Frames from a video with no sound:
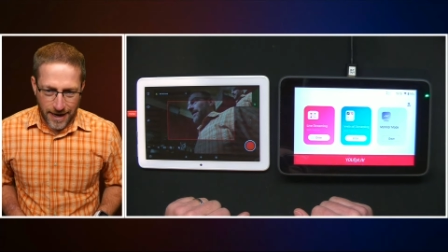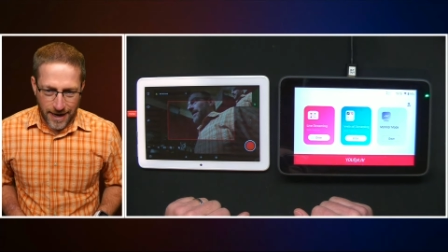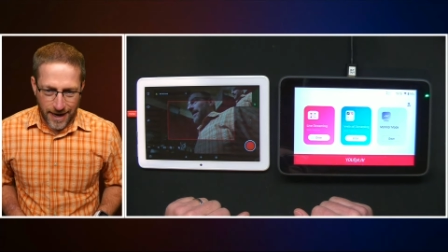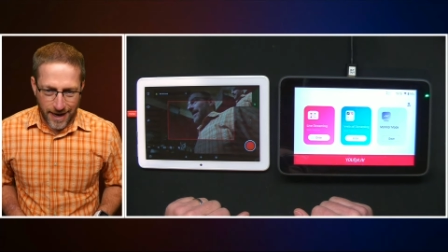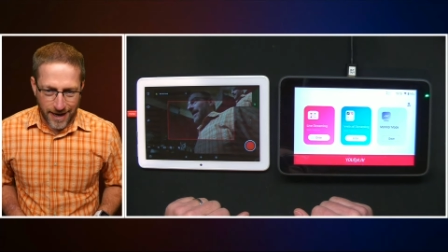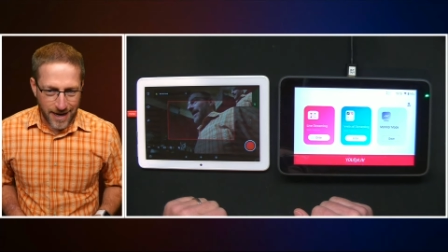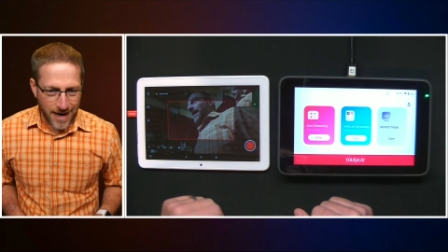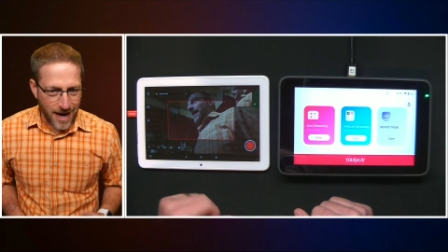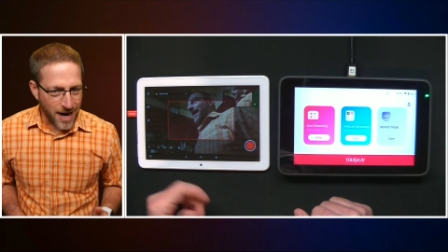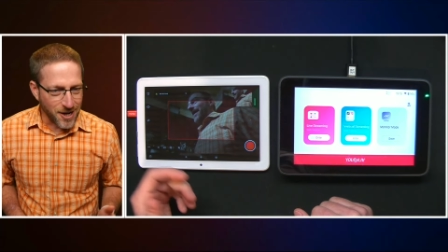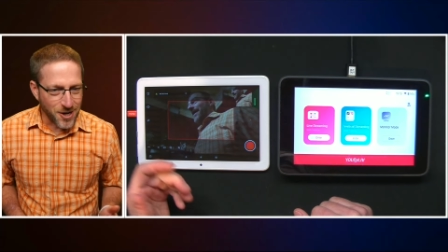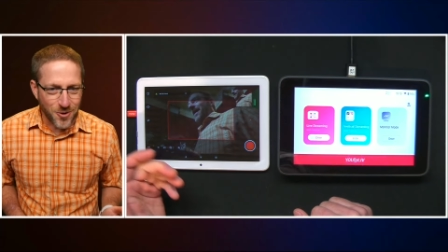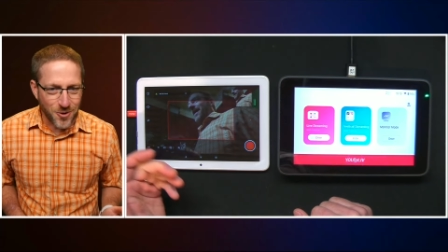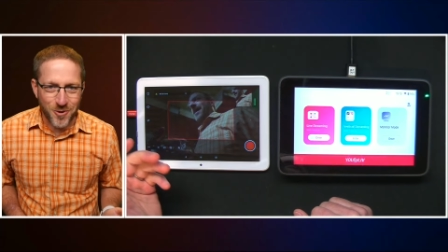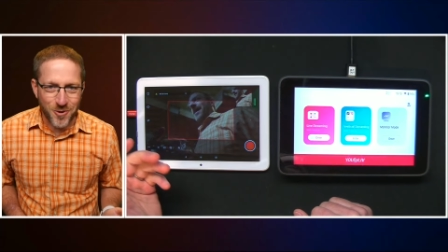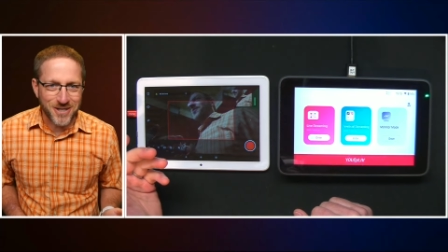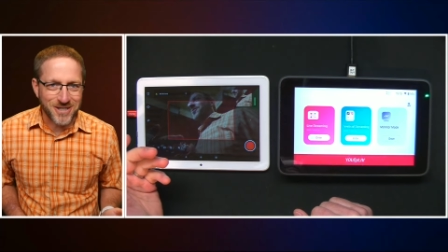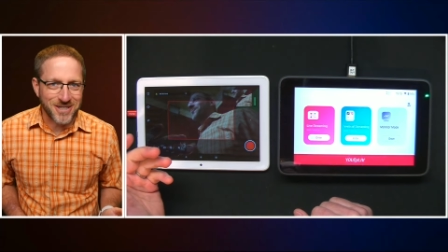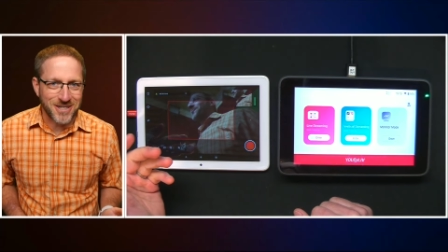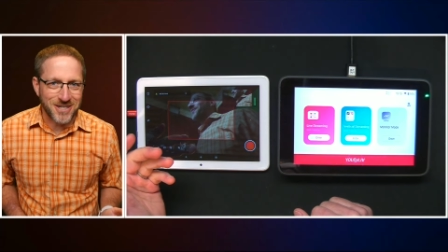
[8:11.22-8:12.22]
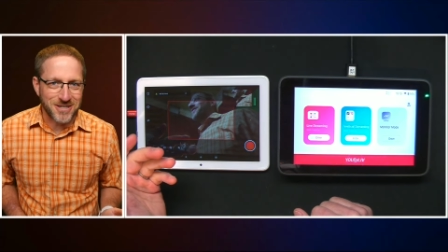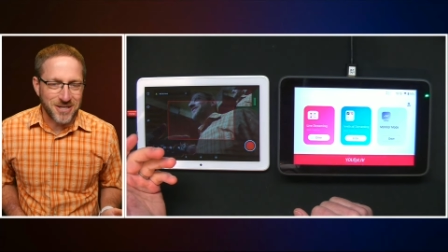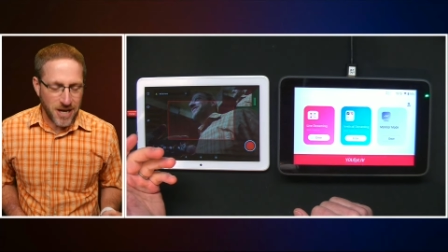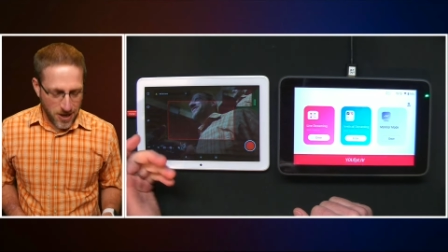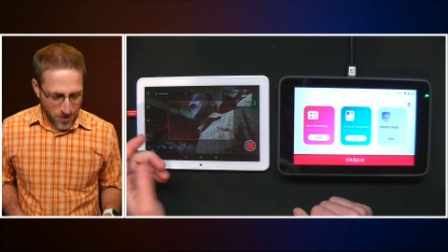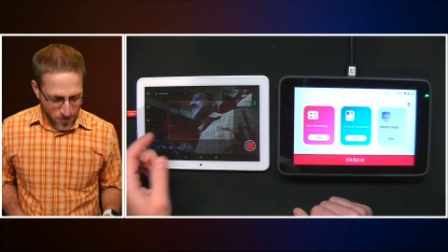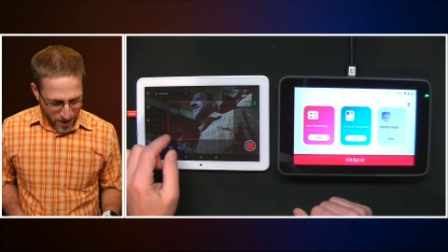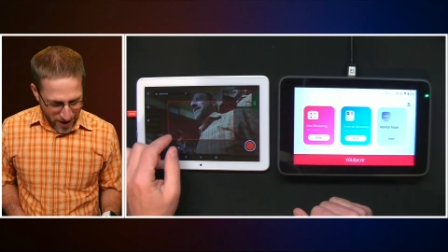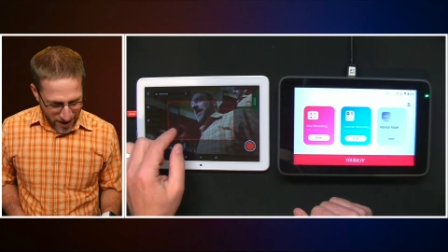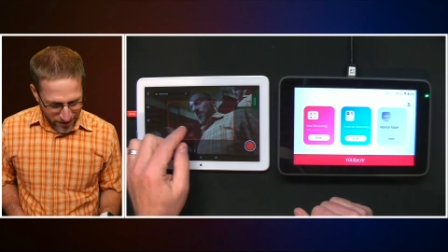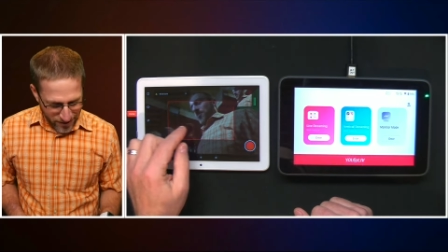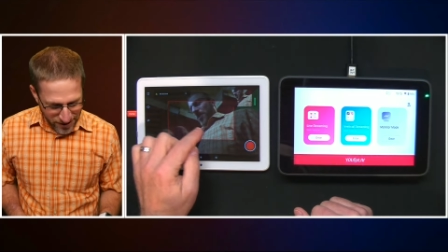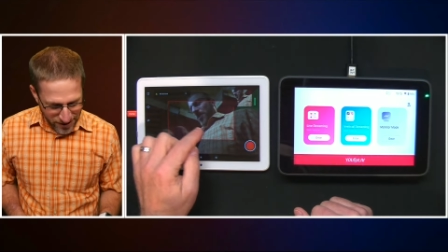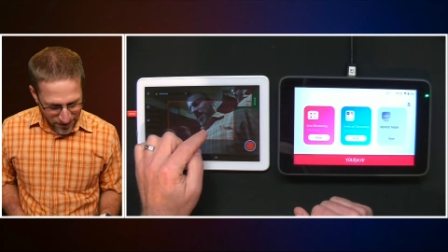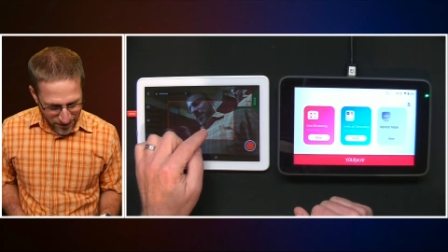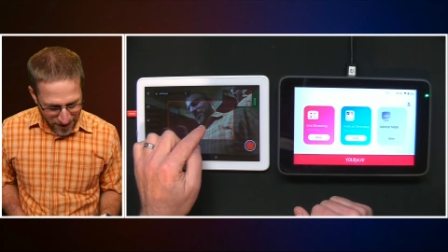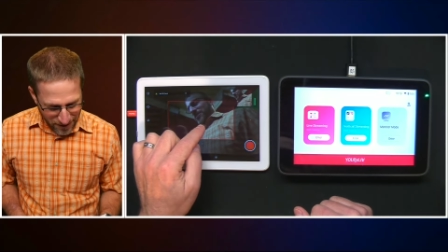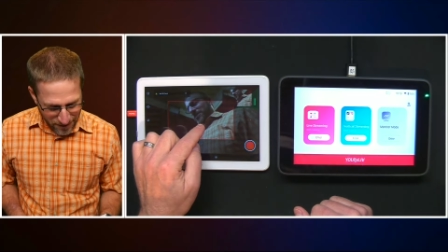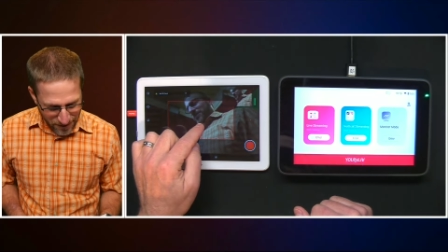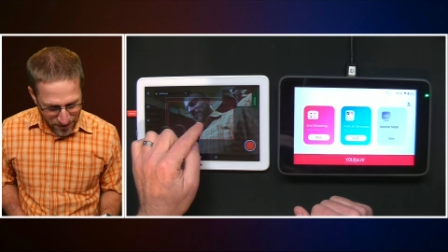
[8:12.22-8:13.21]
It kind of works the same way. You see
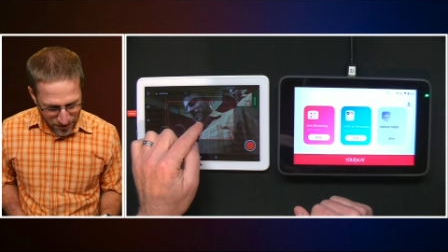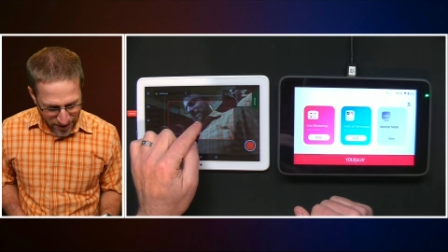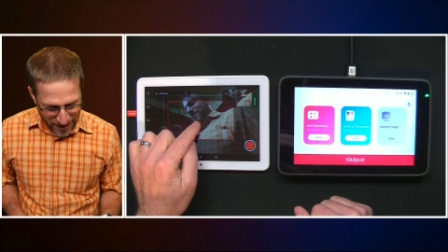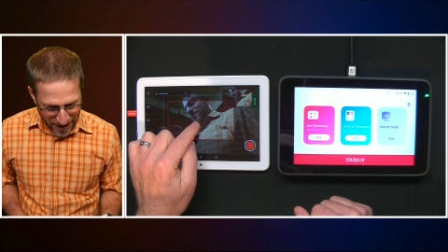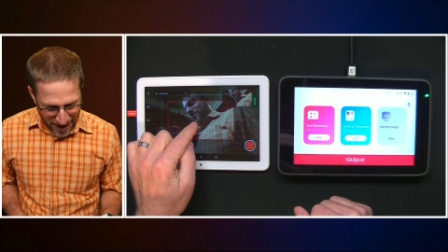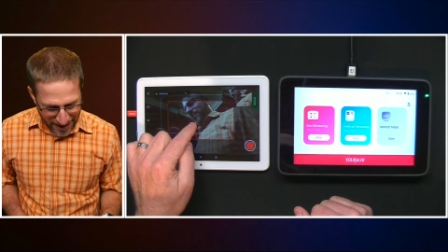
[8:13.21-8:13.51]
what I'm doing?